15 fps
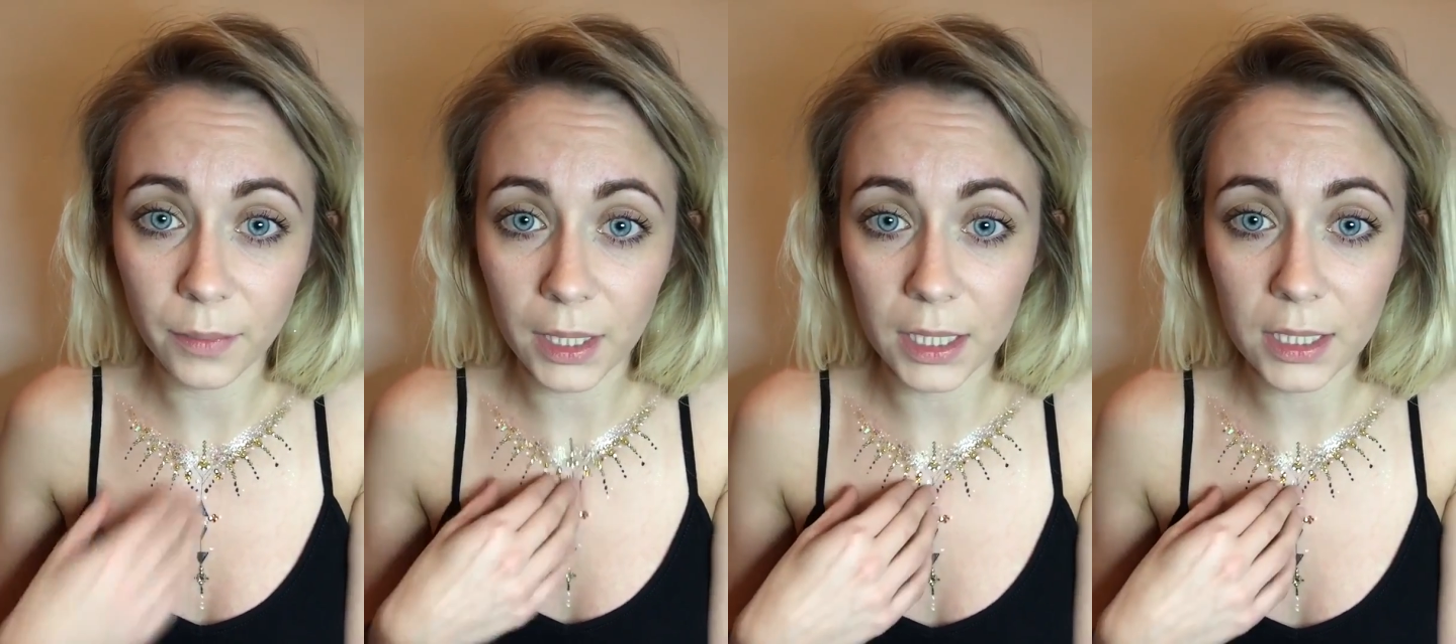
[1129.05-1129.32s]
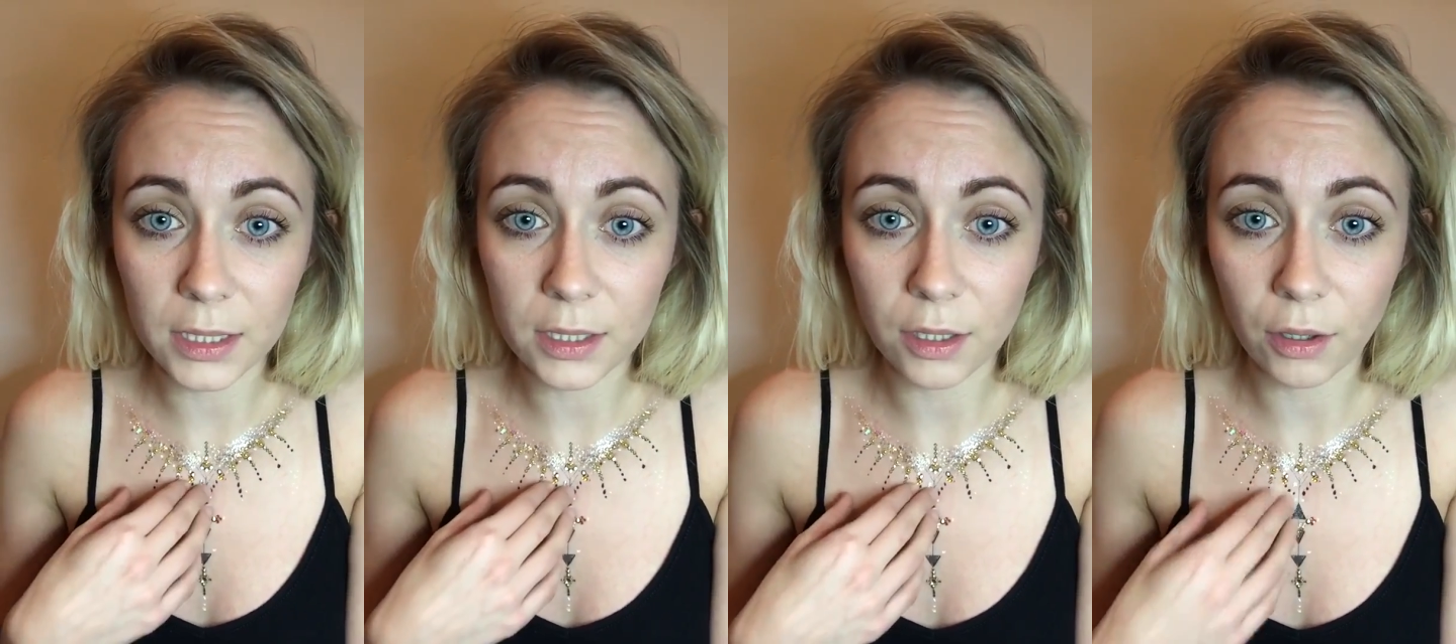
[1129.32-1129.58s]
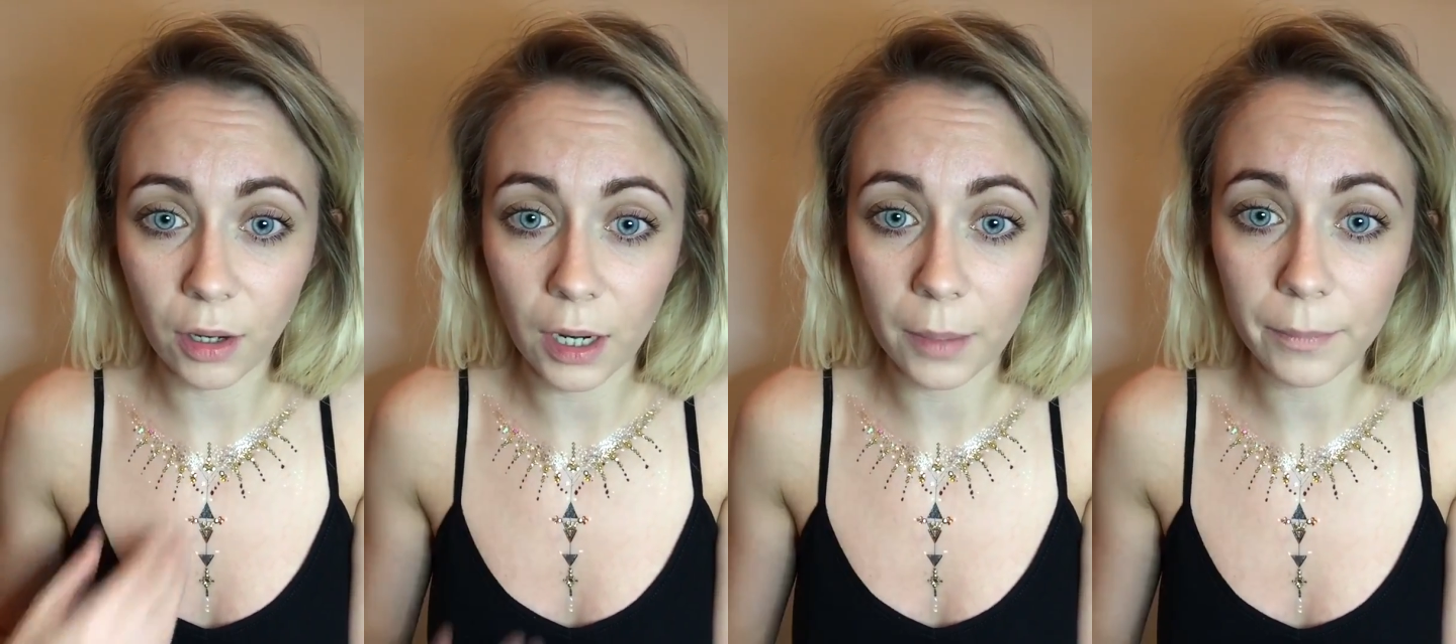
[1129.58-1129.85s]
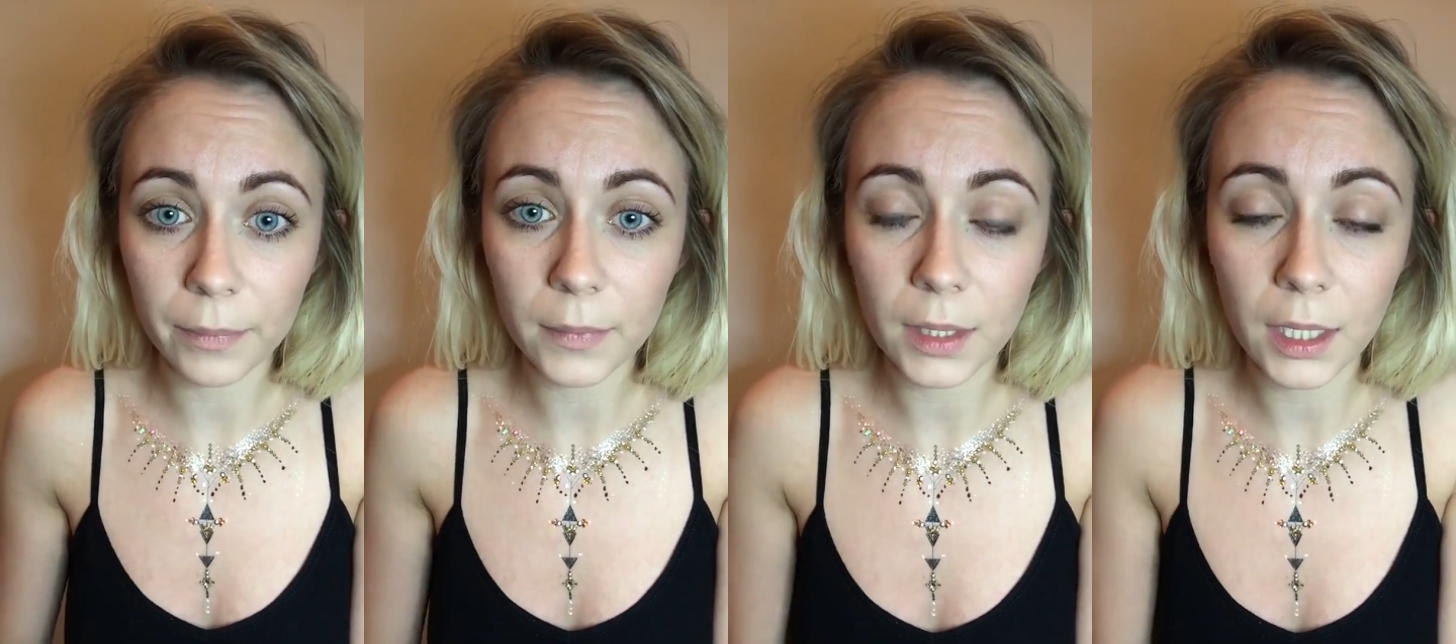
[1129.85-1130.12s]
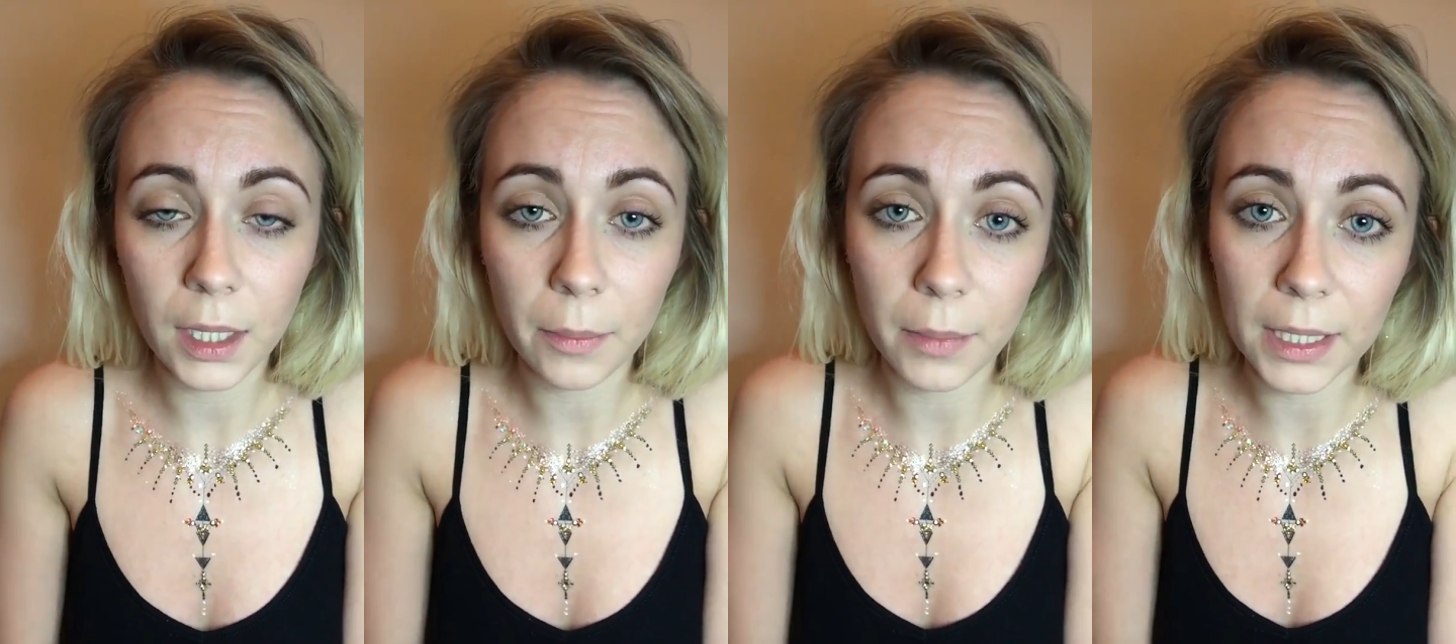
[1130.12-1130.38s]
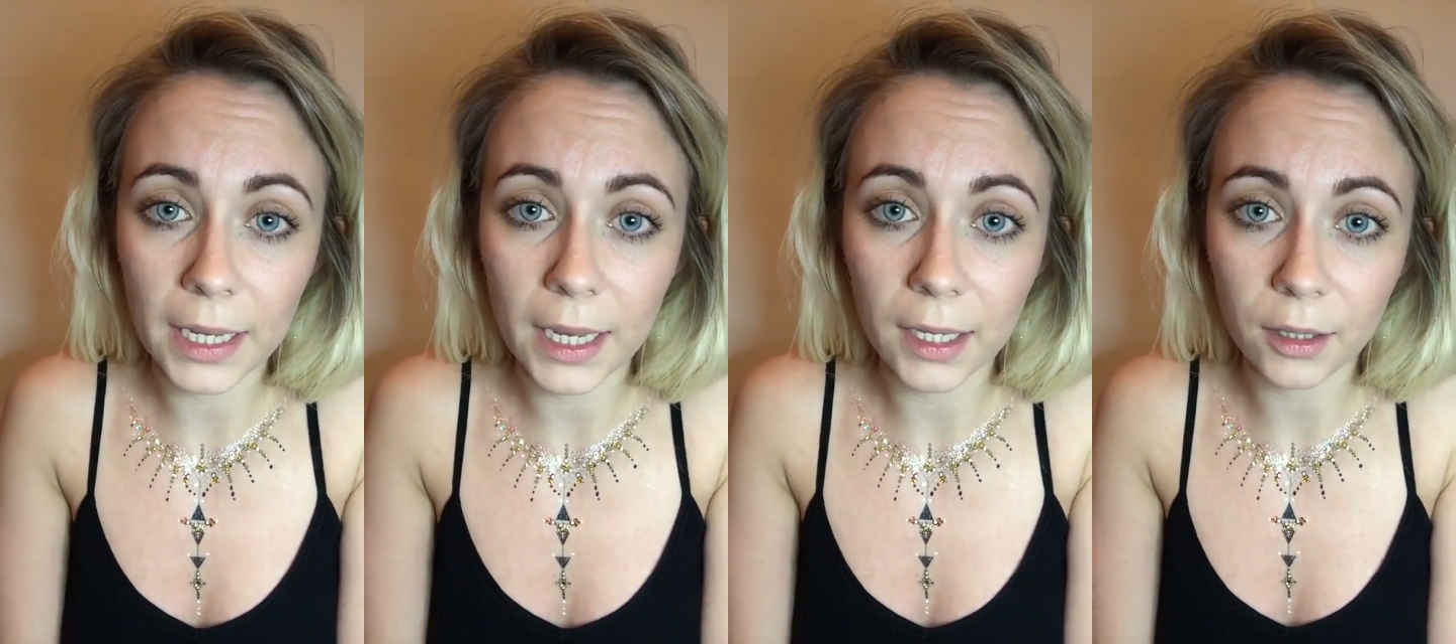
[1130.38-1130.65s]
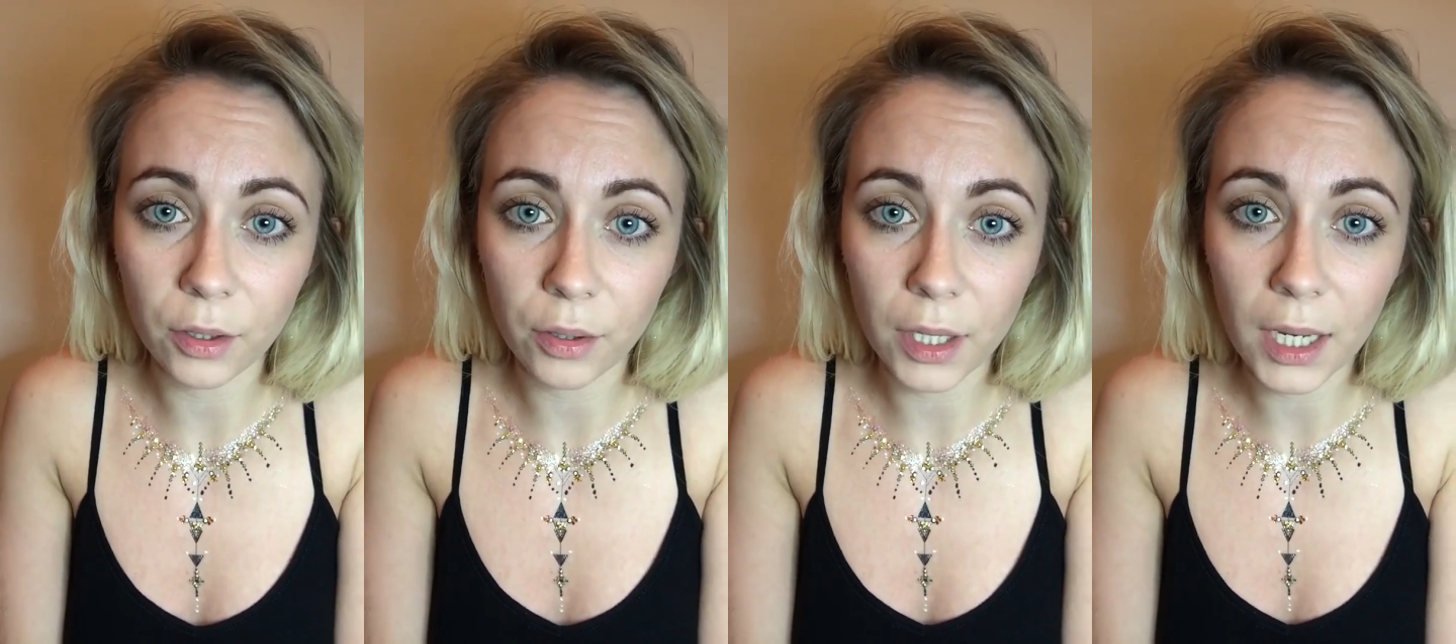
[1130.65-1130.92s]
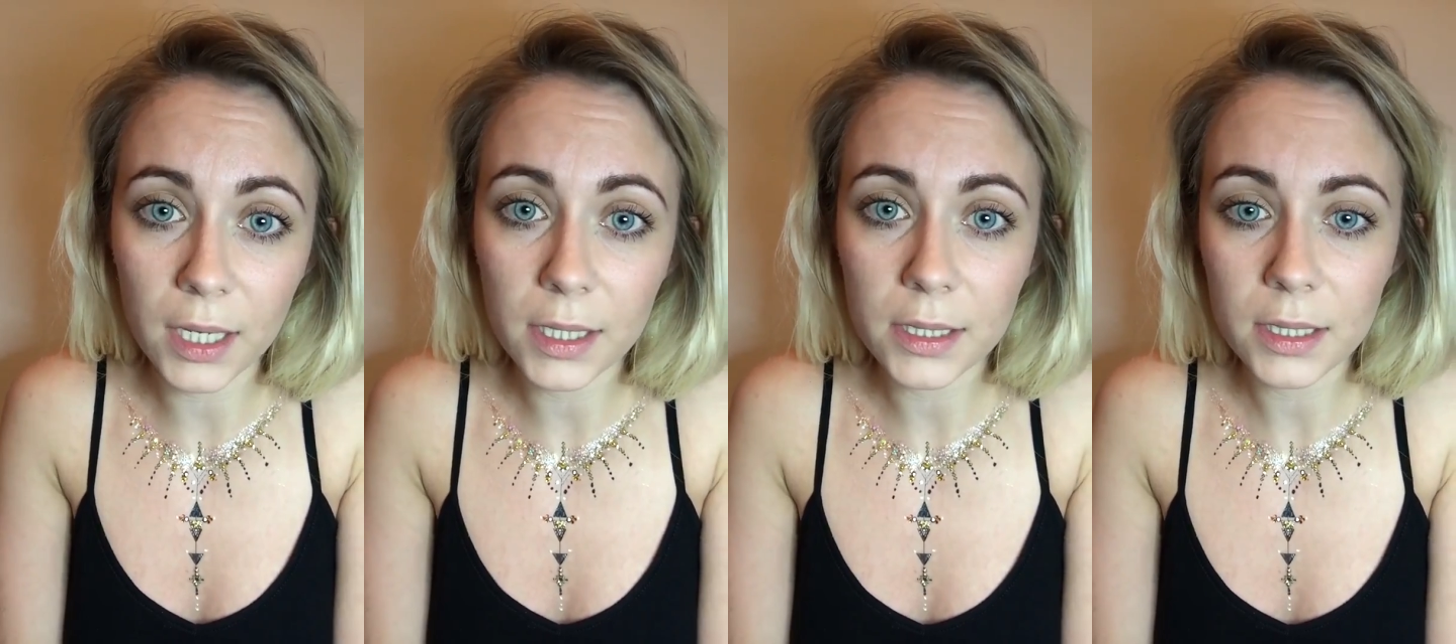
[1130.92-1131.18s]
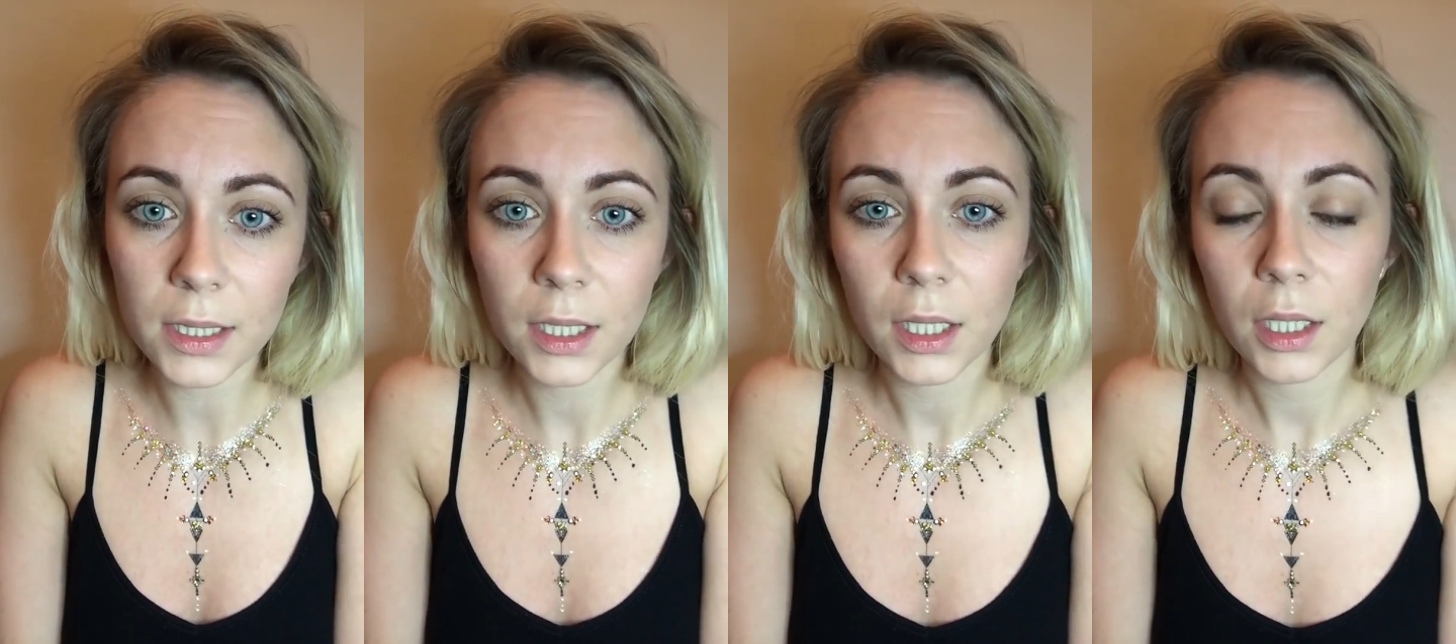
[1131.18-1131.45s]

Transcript: my Instagram, Kimberley-Anne Create,